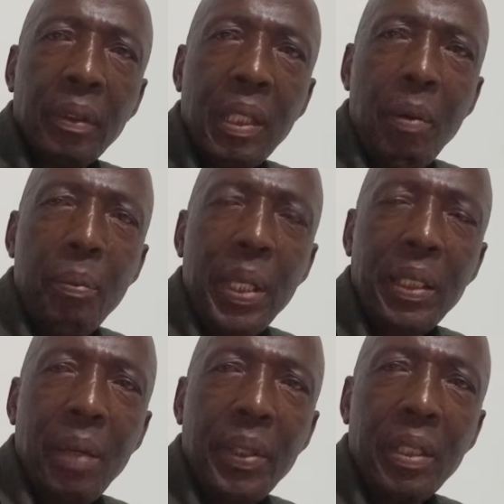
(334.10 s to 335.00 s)
Thabo
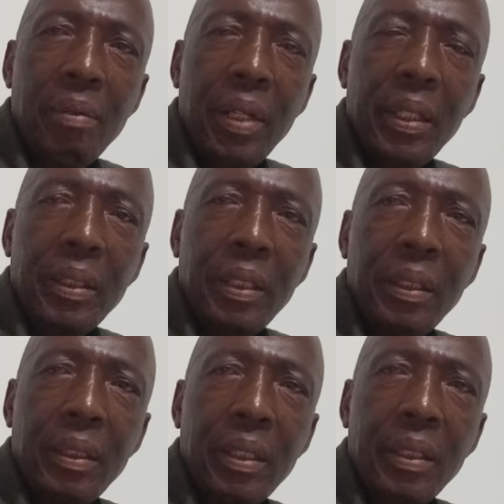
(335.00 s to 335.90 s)
Bester was never arrested
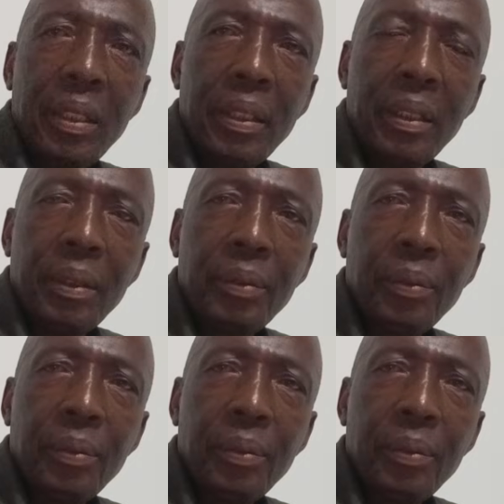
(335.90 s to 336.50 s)
in Tanzania.